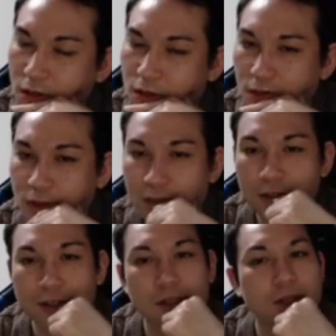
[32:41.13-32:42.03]
So
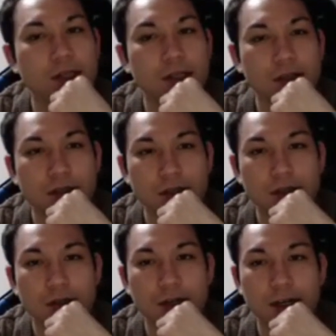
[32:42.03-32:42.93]
this
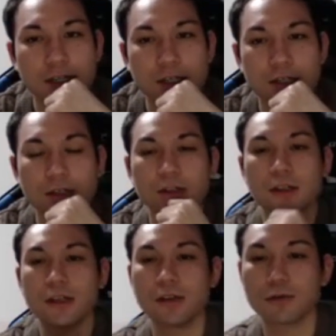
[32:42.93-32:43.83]

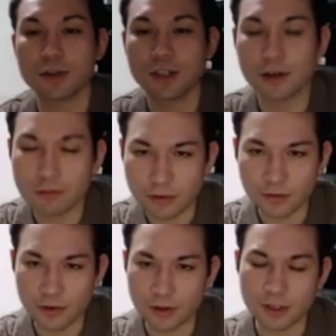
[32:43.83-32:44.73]
actually the result
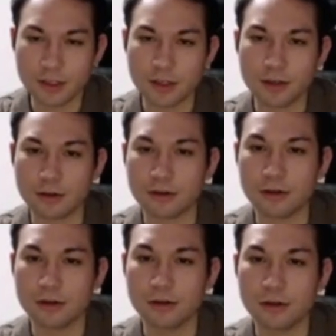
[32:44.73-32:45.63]
reversed here.